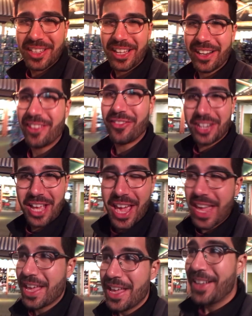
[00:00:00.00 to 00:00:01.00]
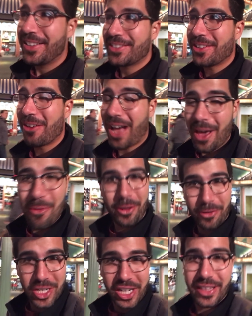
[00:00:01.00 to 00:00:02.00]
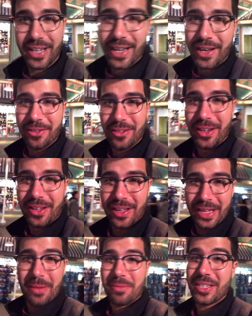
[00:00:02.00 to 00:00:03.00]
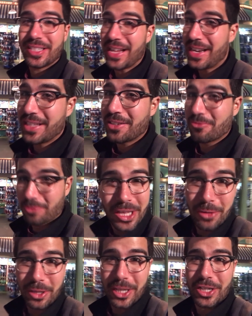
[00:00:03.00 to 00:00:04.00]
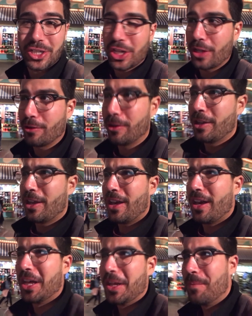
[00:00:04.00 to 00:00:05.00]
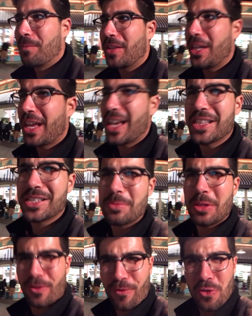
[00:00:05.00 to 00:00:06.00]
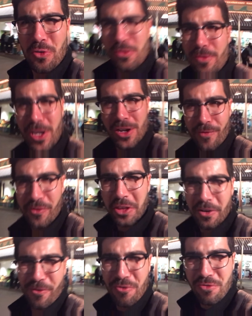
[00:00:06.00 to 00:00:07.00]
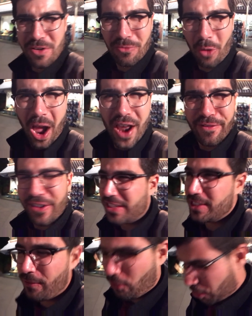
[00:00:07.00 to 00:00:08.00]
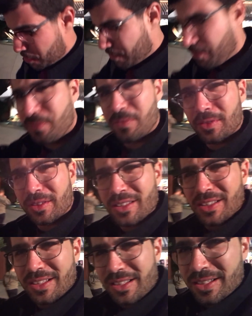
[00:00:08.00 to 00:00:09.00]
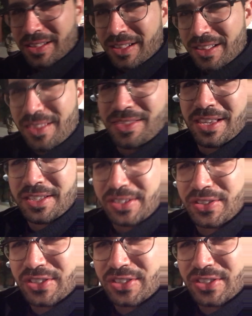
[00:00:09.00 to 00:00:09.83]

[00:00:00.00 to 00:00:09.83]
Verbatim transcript: the end of the night. So I will go check that out because um, that is a really really good show. Um, and I got some of the food here for their food and wine festival. This is